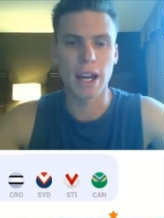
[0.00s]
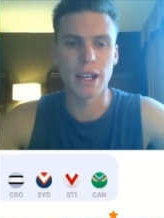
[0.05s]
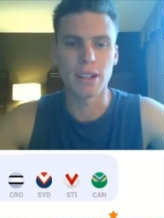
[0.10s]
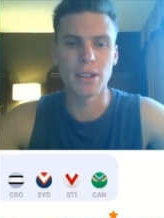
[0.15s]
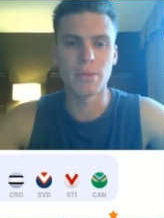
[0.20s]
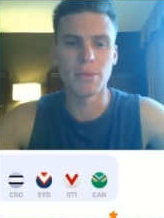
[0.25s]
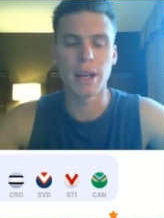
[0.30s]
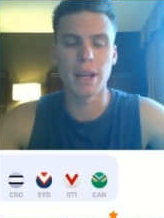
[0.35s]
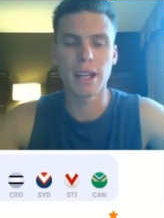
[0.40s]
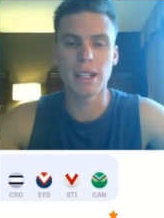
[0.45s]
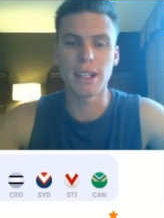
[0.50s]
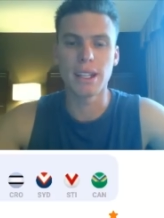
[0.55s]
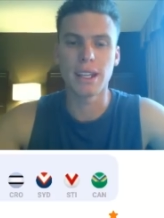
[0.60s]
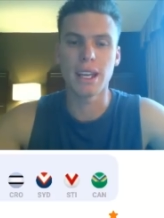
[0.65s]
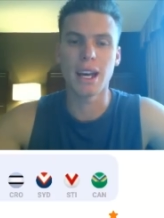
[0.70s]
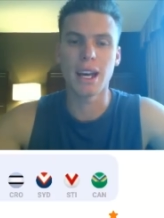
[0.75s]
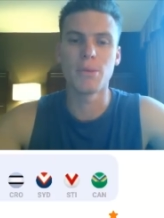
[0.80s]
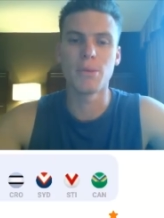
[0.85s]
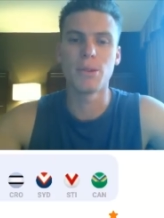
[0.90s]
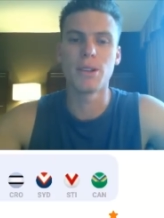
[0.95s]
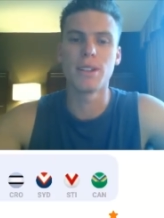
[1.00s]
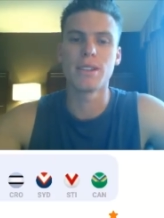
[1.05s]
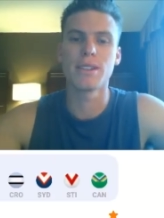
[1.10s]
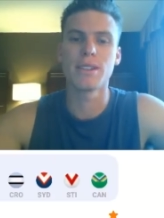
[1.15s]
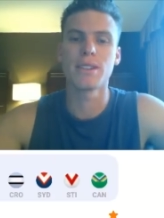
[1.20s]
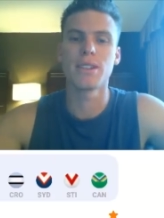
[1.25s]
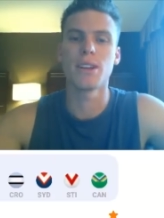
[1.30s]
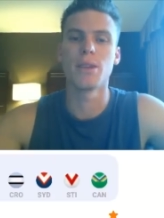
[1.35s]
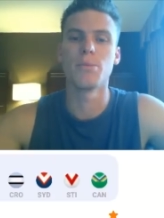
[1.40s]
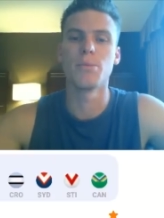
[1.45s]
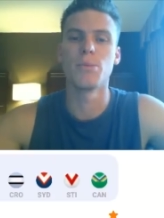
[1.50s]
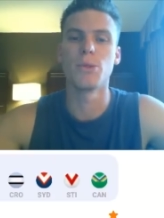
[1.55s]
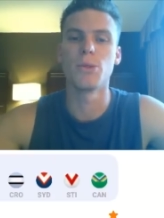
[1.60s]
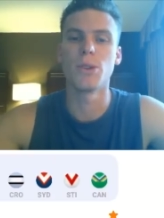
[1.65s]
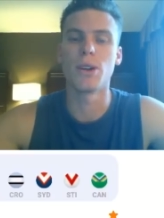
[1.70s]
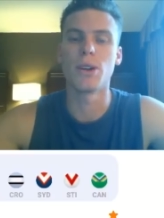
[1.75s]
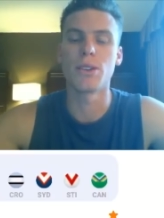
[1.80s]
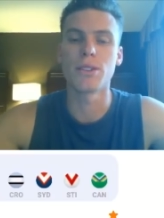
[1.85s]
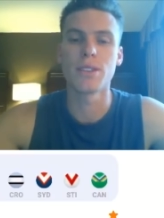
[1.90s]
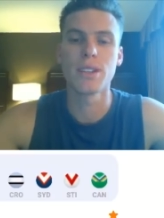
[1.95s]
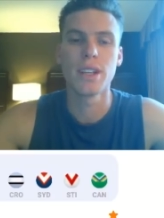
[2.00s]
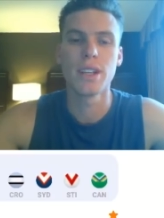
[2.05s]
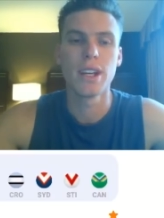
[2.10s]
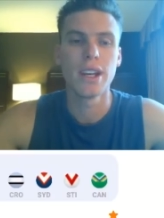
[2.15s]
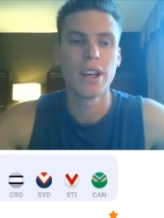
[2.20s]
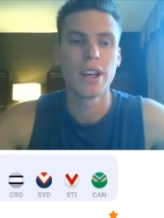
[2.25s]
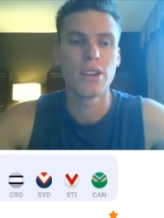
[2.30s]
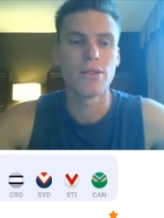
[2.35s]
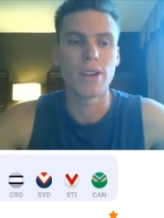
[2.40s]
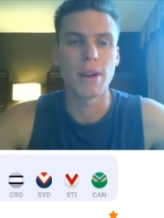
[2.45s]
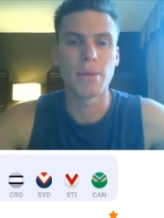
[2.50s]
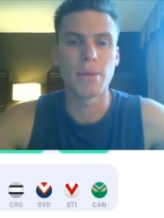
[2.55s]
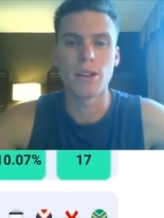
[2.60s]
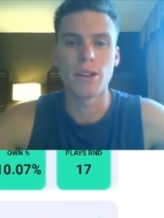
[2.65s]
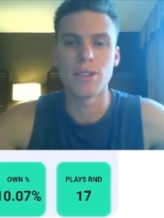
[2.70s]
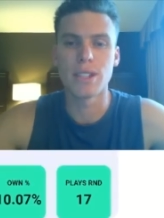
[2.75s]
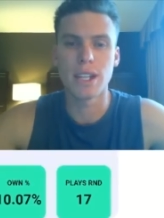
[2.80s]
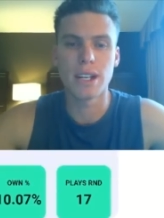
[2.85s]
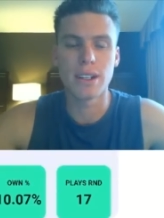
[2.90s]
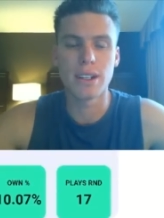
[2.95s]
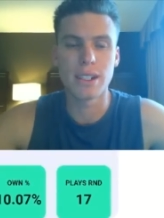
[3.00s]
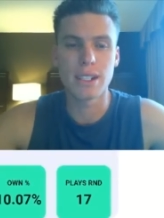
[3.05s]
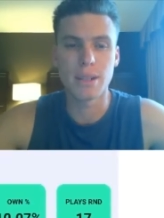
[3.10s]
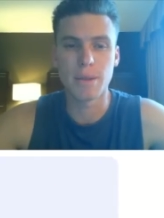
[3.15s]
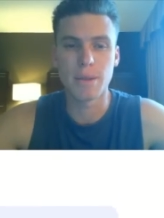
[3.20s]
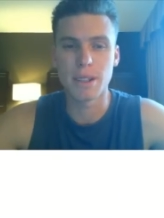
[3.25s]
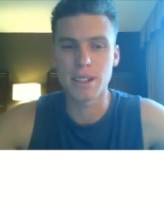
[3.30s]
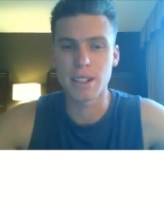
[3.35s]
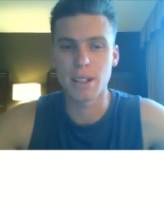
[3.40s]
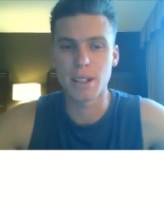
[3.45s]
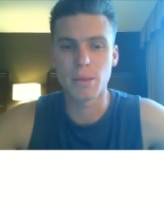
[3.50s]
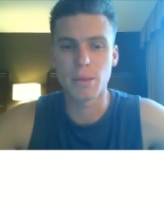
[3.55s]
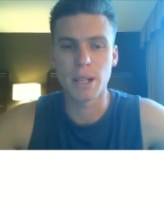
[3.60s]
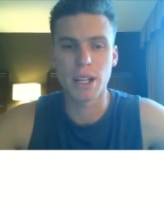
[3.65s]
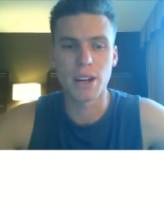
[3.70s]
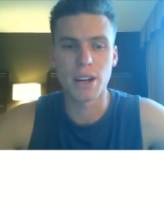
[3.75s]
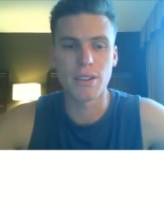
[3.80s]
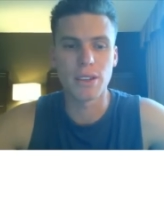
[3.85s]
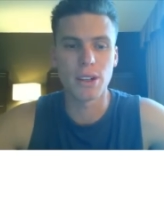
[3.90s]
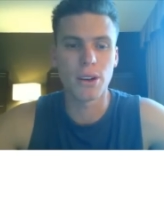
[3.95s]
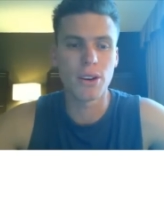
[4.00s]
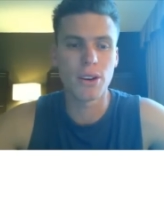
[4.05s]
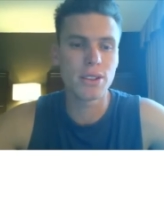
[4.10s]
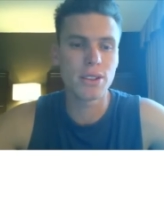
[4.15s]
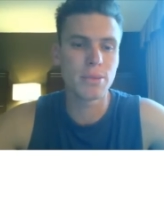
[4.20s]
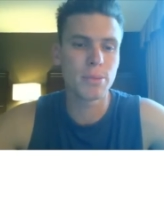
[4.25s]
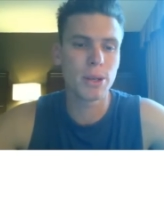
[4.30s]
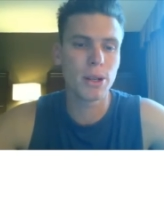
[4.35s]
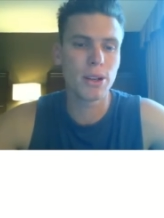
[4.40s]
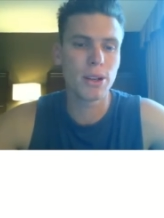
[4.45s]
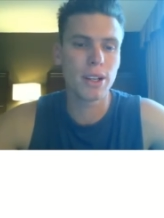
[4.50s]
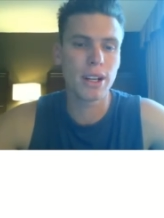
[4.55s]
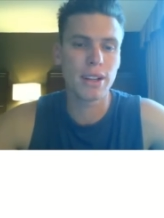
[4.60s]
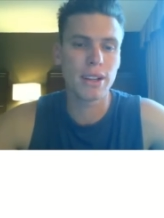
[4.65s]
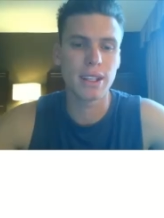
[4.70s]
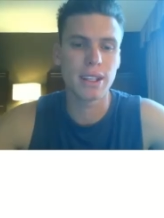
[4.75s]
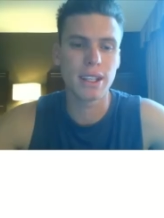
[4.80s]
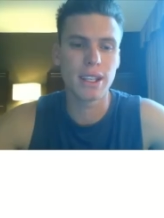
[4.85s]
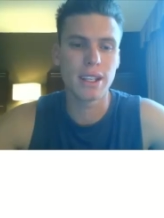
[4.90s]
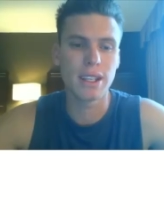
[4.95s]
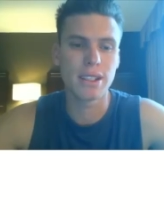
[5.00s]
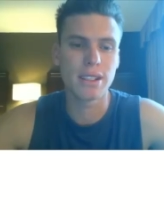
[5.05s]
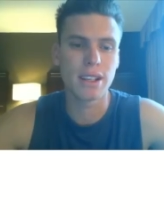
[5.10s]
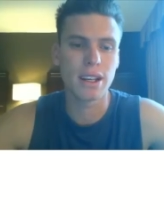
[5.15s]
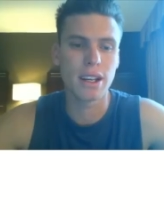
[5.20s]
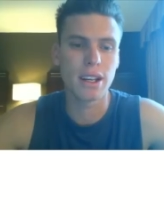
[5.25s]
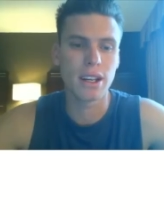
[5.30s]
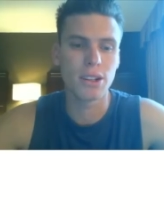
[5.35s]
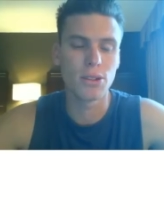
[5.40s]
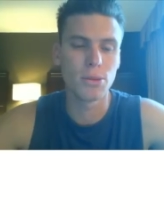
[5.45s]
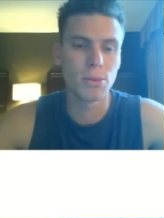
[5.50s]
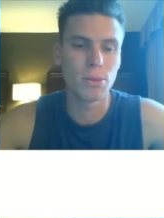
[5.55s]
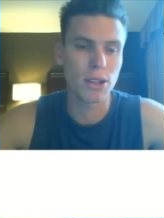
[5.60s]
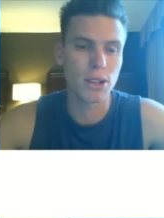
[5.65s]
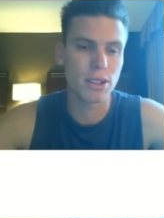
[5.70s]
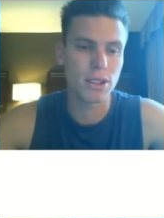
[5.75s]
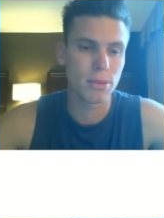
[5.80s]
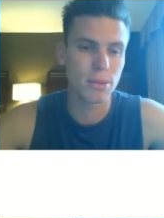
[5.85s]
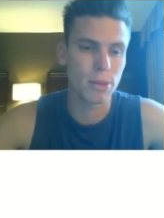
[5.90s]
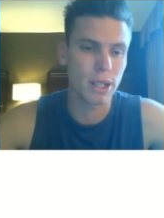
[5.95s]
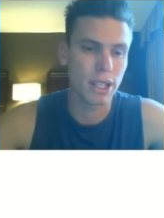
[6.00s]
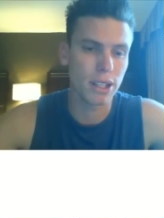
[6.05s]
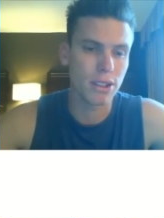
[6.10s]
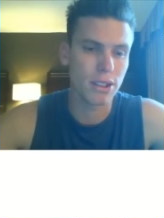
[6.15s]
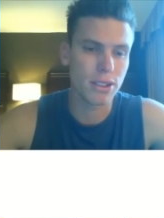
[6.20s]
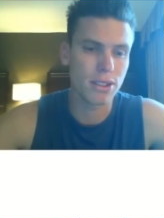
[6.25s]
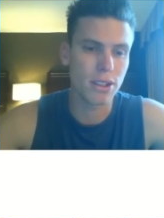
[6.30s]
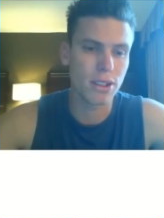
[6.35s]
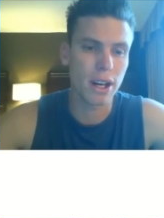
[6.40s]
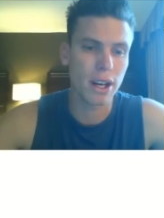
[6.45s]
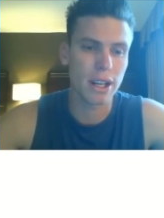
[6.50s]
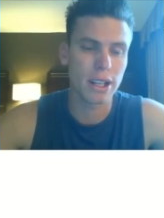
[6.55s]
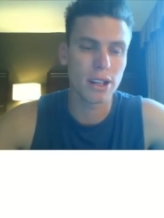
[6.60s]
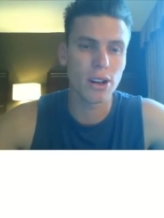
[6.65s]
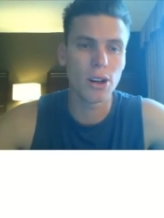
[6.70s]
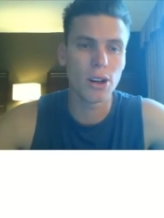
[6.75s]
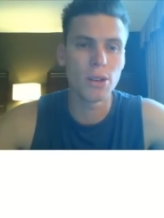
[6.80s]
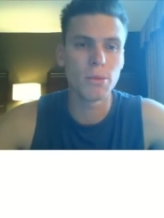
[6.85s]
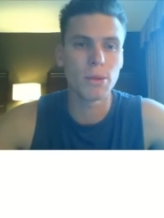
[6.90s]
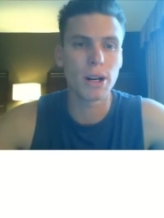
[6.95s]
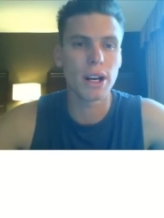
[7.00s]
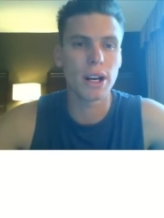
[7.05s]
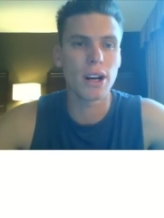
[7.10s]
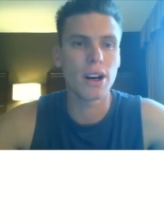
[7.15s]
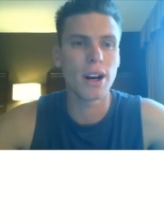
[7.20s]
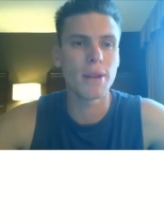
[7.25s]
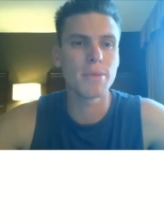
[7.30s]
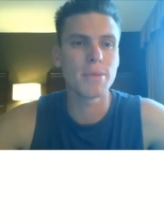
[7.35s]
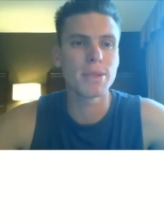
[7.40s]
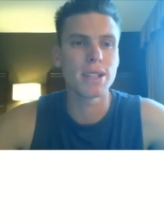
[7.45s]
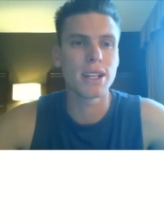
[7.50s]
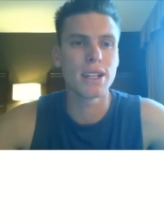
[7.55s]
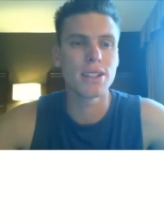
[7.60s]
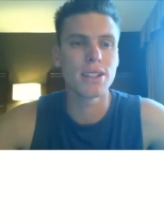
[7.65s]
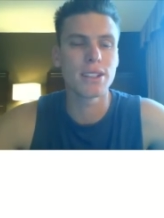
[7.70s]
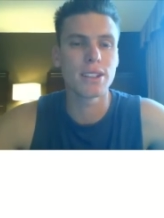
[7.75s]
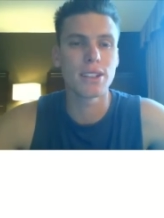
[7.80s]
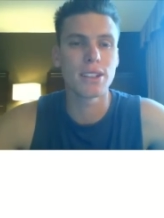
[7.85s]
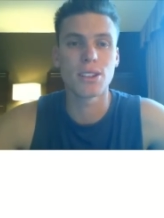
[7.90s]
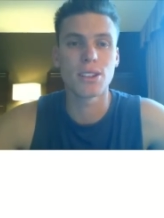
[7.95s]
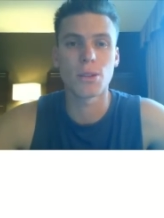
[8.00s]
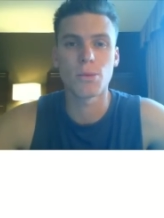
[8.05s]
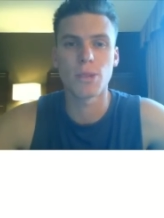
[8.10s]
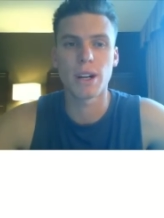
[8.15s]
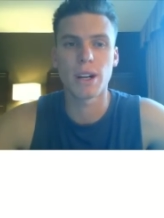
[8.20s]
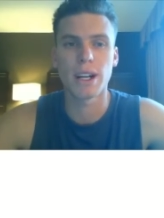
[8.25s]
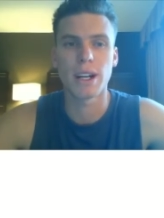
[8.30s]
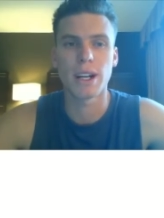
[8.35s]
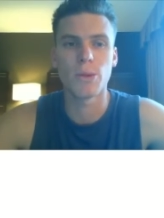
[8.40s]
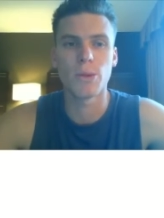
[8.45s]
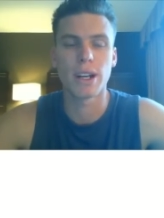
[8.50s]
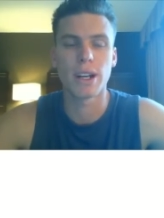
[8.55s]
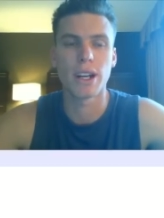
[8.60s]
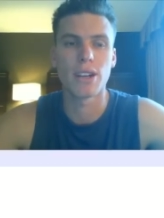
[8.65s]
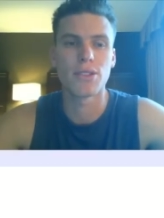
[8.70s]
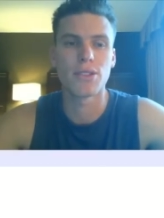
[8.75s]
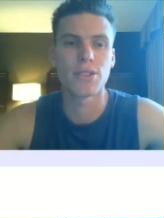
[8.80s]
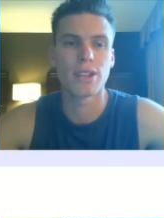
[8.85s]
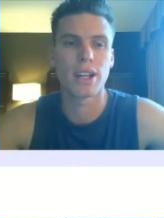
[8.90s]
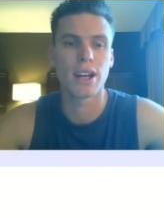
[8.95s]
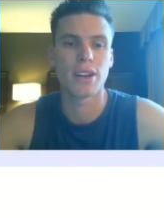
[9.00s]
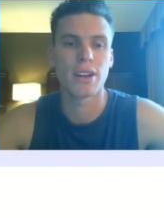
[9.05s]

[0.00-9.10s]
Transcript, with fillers: You got Manly, Cowboys, you know, Bulldogs, Rabbitohs there, and he's someone that's going to play over the origin period. I think he's a, a, good person to bring in your side and owned by a high percentage in the top run 100 now.